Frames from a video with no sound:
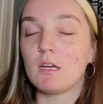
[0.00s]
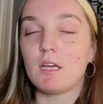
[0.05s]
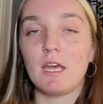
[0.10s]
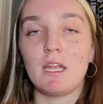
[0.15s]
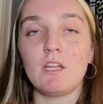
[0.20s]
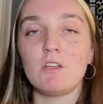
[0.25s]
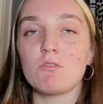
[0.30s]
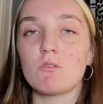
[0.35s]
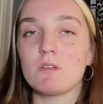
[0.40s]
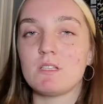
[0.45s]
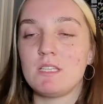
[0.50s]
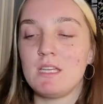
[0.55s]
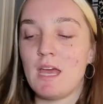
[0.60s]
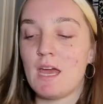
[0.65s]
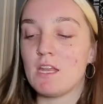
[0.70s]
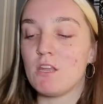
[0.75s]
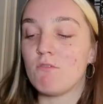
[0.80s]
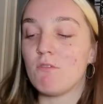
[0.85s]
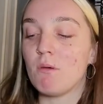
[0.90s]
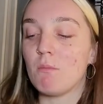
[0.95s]
getting towards the
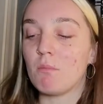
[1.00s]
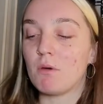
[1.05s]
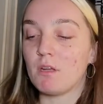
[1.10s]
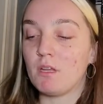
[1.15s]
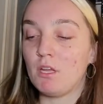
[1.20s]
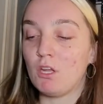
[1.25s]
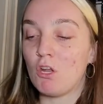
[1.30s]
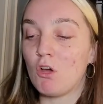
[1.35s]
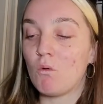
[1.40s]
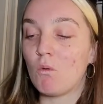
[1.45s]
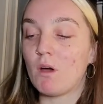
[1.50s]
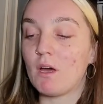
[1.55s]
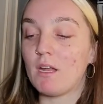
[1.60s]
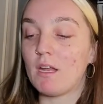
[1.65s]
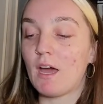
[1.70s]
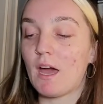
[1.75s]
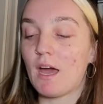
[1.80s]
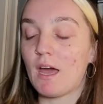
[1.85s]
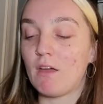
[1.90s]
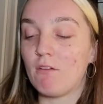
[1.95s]
end of it, but you know
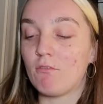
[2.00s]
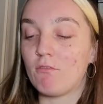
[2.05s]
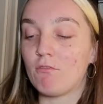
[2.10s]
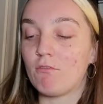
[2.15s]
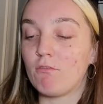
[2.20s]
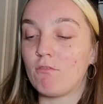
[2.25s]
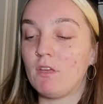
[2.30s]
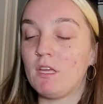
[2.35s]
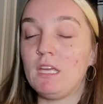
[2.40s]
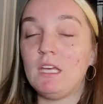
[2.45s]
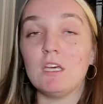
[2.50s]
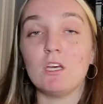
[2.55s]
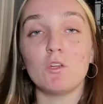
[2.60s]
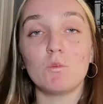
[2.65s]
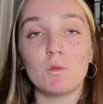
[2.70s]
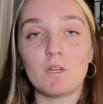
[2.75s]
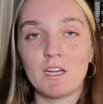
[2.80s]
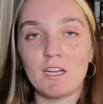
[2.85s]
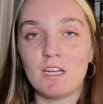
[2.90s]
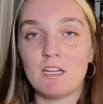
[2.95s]
what? I've
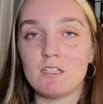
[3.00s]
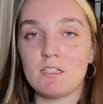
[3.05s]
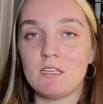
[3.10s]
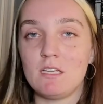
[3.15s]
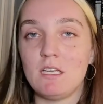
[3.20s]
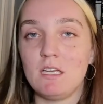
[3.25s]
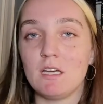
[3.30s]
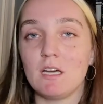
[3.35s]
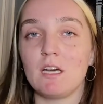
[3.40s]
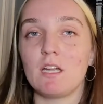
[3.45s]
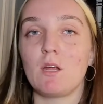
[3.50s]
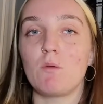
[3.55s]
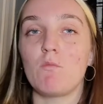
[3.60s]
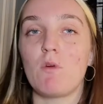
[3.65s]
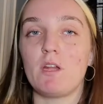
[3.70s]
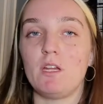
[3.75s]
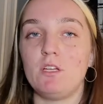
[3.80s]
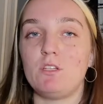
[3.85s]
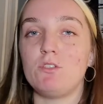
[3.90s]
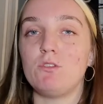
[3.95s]
healed what I needed to heal, and I'm
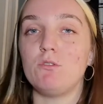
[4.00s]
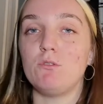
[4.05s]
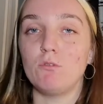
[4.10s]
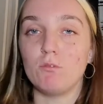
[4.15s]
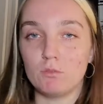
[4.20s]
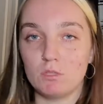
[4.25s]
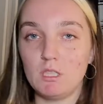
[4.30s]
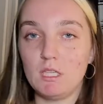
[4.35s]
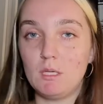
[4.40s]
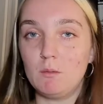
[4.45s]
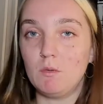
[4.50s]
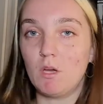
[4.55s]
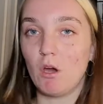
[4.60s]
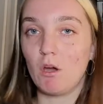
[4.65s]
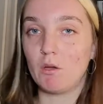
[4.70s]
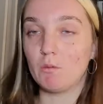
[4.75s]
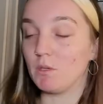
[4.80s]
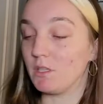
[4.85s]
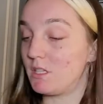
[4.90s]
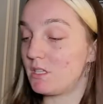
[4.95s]
ready to keep
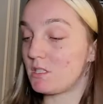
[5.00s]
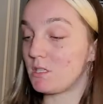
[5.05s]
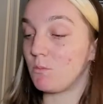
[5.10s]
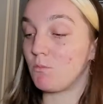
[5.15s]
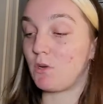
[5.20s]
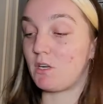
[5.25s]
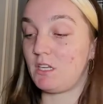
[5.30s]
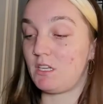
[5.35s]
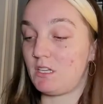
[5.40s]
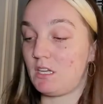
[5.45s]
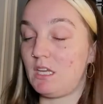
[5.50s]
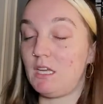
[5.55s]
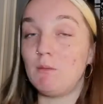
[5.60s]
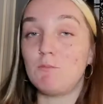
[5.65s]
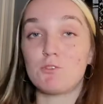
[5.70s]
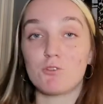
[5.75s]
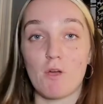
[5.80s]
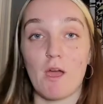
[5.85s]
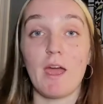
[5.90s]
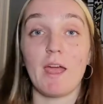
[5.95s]
going with this. I'm ready to
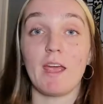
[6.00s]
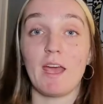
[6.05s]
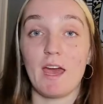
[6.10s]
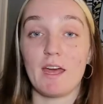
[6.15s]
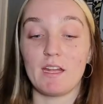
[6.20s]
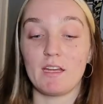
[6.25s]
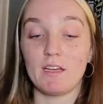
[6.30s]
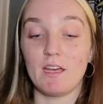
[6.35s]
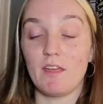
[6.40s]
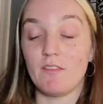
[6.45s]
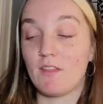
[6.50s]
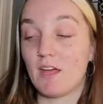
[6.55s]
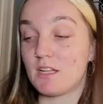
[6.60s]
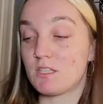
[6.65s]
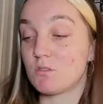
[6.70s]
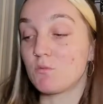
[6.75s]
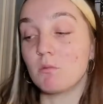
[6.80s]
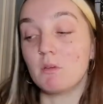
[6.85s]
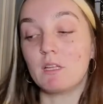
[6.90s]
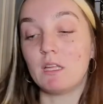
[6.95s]
keep trying at it. And
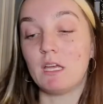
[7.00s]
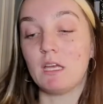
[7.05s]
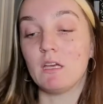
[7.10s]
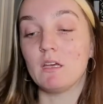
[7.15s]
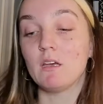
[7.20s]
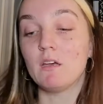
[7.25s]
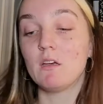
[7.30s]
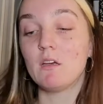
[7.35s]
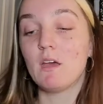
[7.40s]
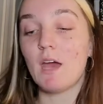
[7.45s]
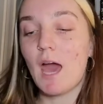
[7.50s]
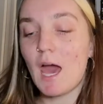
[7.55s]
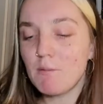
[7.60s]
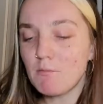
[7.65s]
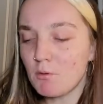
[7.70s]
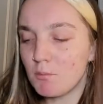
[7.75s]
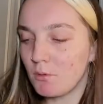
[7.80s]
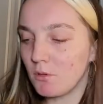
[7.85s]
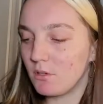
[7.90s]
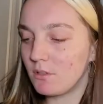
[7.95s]
that's really
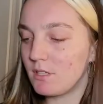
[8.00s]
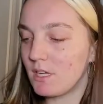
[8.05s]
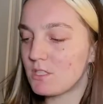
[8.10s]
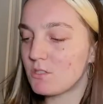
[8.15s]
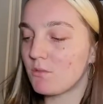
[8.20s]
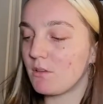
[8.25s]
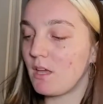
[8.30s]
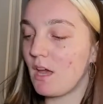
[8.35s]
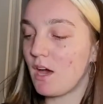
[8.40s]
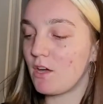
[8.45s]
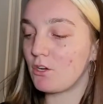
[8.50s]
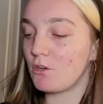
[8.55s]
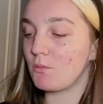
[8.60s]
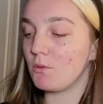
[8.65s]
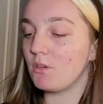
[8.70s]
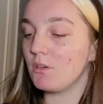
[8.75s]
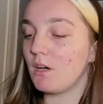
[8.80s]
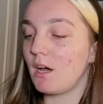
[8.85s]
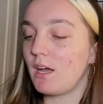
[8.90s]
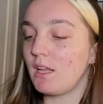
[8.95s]
admirable. That's really
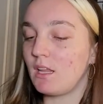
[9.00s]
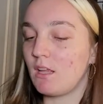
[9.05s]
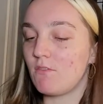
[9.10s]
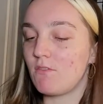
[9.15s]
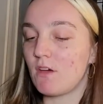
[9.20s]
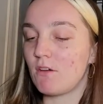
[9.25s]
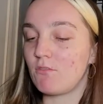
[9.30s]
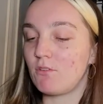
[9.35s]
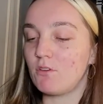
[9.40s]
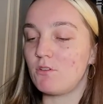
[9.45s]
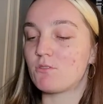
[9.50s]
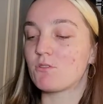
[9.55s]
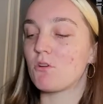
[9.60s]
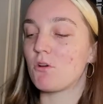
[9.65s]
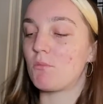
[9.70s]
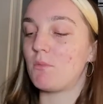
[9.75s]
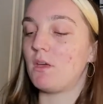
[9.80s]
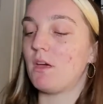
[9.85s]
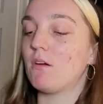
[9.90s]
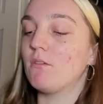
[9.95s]
honorable. I love that for you,
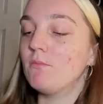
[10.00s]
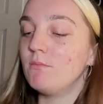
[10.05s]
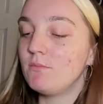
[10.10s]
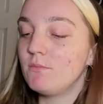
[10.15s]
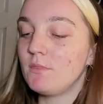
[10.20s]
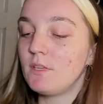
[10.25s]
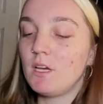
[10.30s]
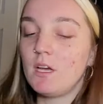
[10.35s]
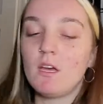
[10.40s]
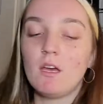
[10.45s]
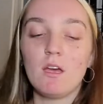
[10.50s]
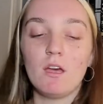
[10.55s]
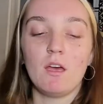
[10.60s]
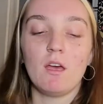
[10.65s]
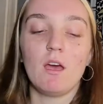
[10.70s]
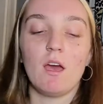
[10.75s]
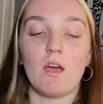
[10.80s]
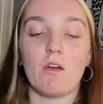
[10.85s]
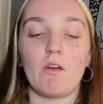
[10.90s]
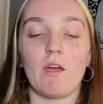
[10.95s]
Scorpio.
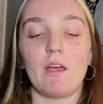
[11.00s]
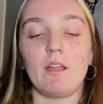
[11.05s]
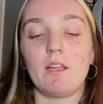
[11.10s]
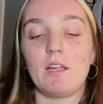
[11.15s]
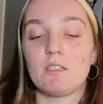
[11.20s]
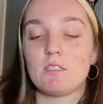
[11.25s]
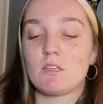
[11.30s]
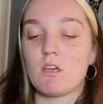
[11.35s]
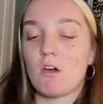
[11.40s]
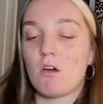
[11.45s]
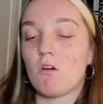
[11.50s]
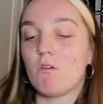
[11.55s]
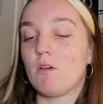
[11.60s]
All right, let's just